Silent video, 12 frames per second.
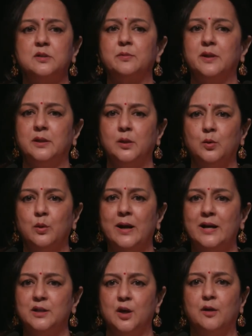with new
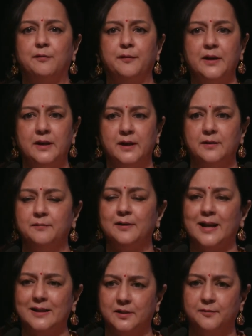age of Indian
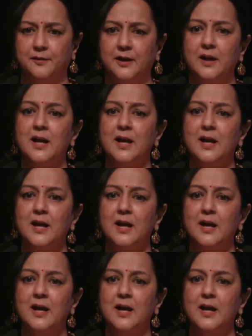philanthropy.